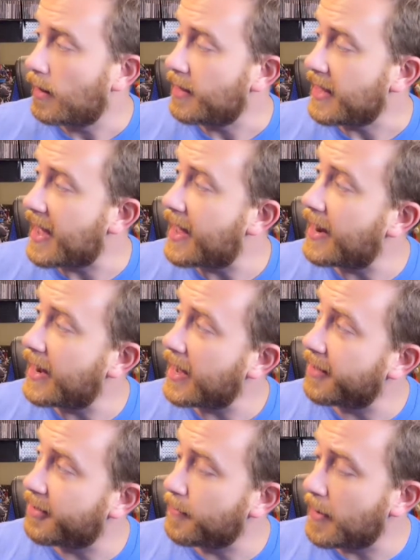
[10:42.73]
The
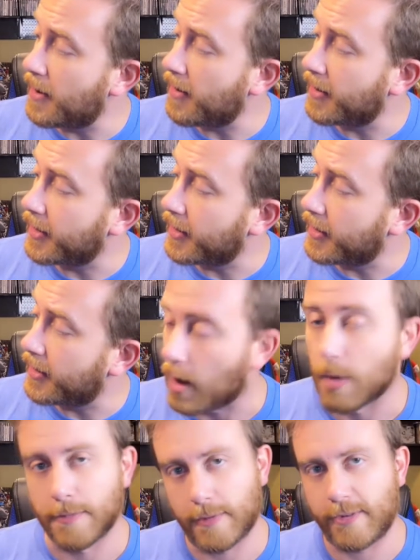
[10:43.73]
NIS America...
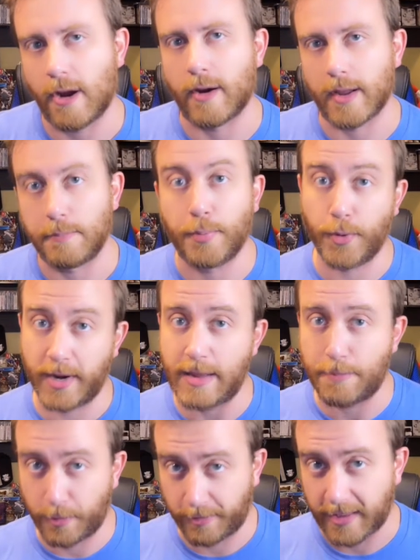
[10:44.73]
Oh, sorry.
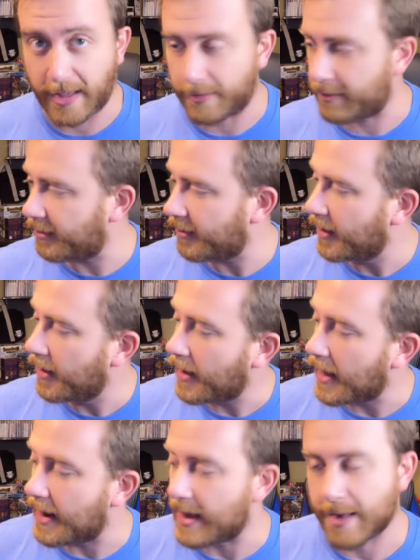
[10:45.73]
Prinny presents
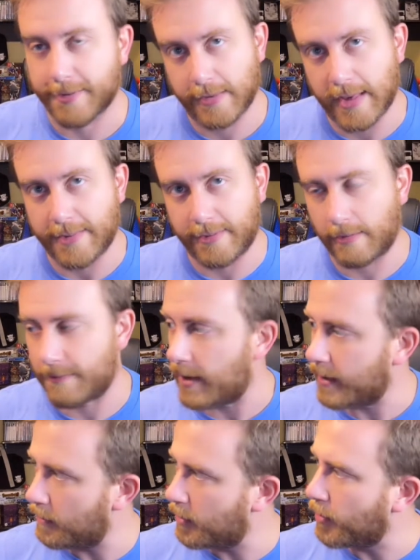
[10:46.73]
NIS Classics
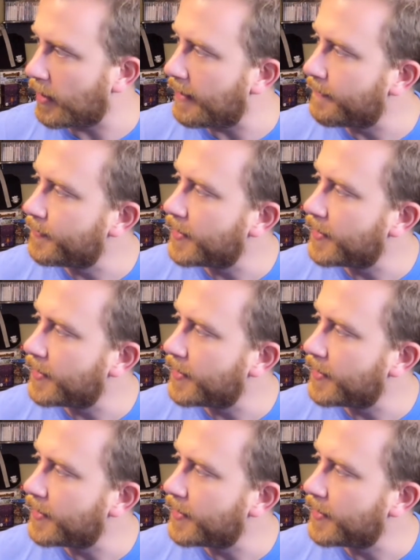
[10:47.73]
Volume 3.